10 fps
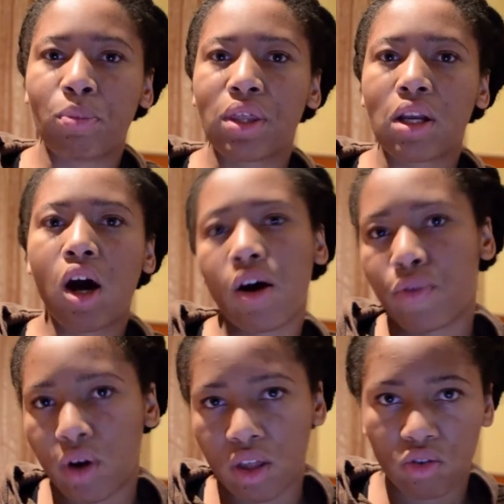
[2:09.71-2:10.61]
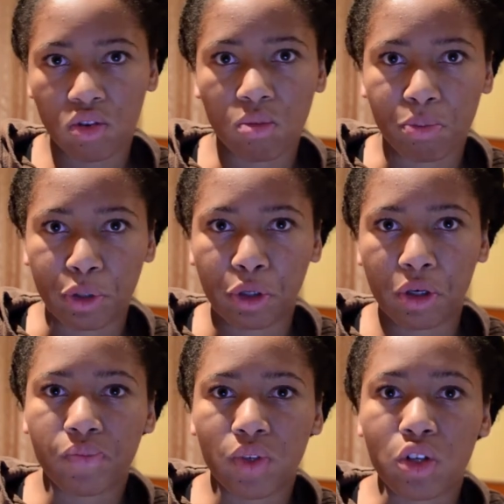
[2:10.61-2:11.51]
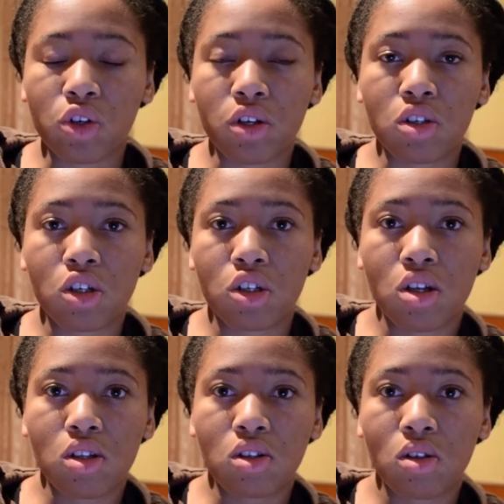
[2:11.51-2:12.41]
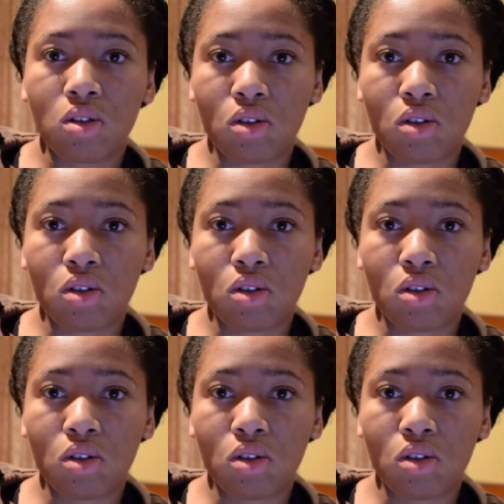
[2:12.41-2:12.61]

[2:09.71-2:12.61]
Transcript: But then halfway through the book, it transitions